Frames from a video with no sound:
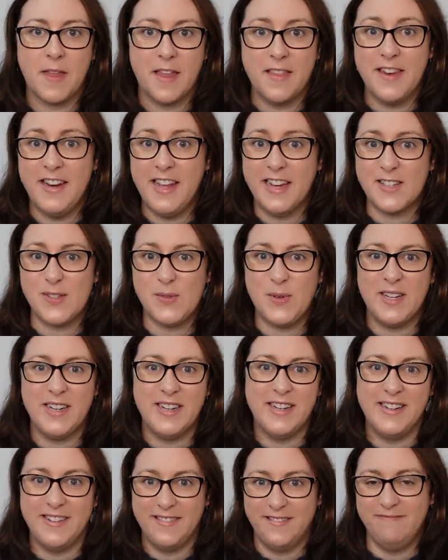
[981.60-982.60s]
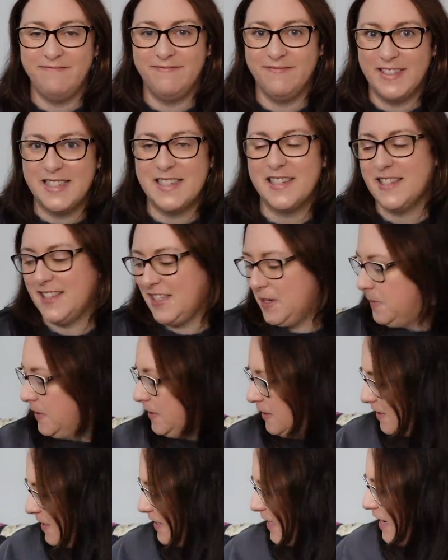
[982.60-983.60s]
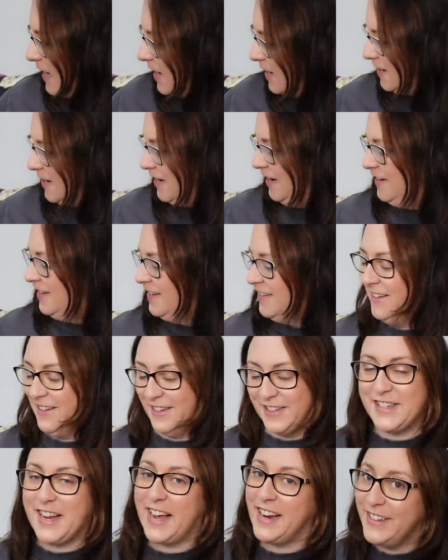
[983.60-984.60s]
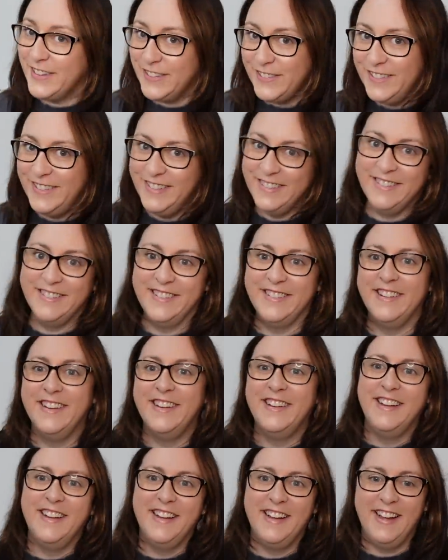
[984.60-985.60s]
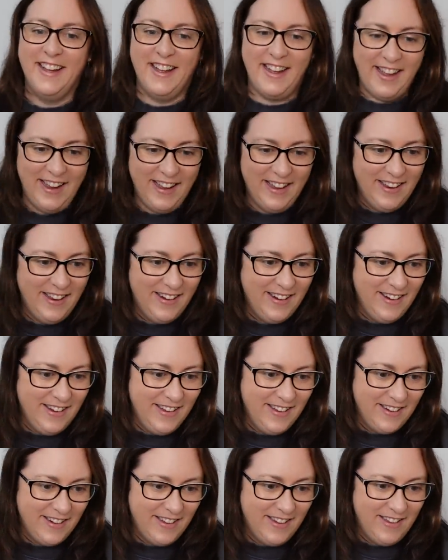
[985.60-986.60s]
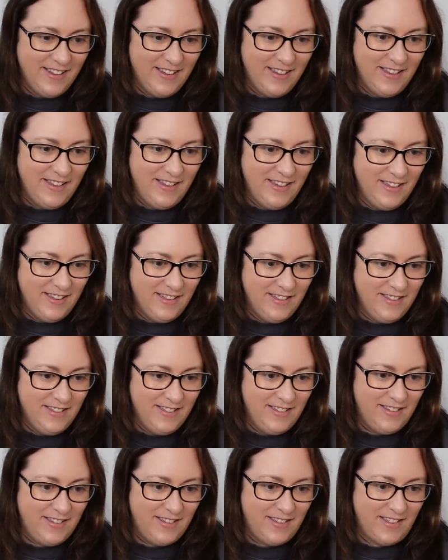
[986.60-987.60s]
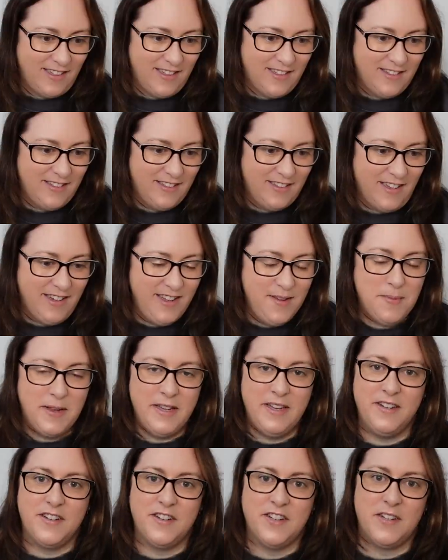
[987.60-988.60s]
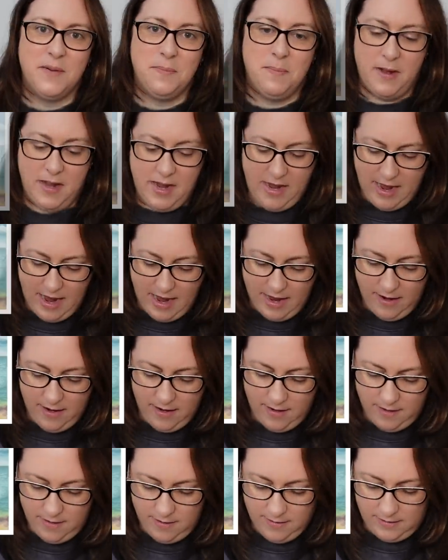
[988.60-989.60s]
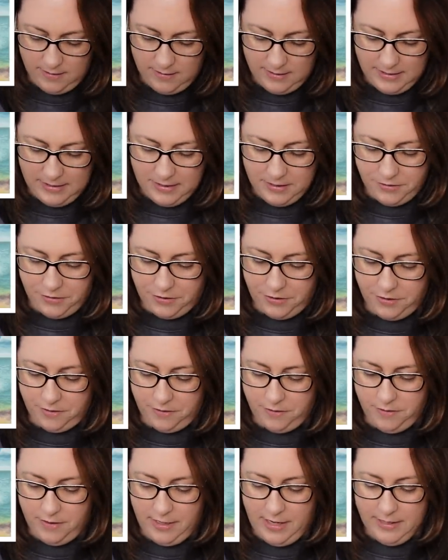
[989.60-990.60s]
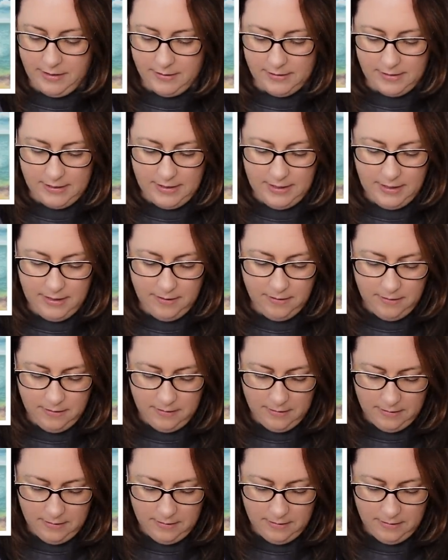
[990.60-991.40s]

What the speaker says: The next one is a similar sad tale. And it is Sunny Beach by Anna Stitch on Etsy.